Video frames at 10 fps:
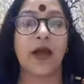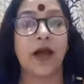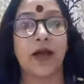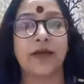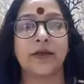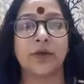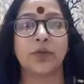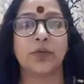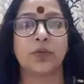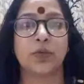I
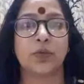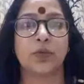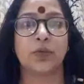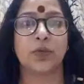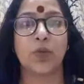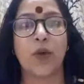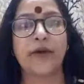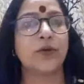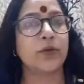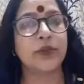know
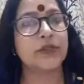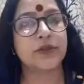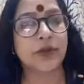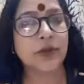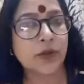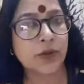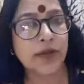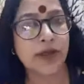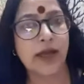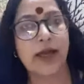one who is not good
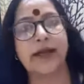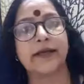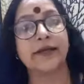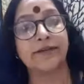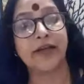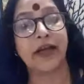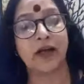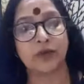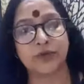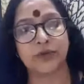at giving
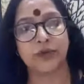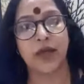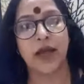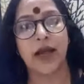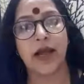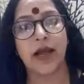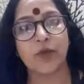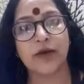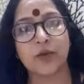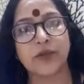out and
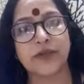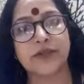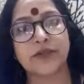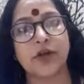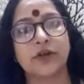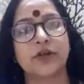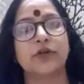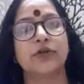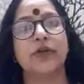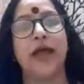one who is not
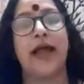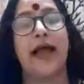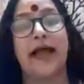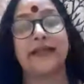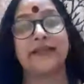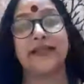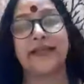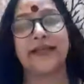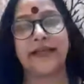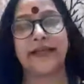good at
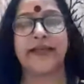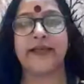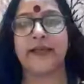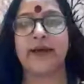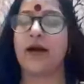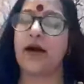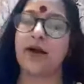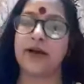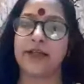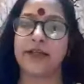taking in
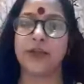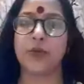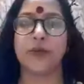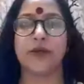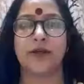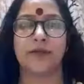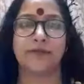are equal,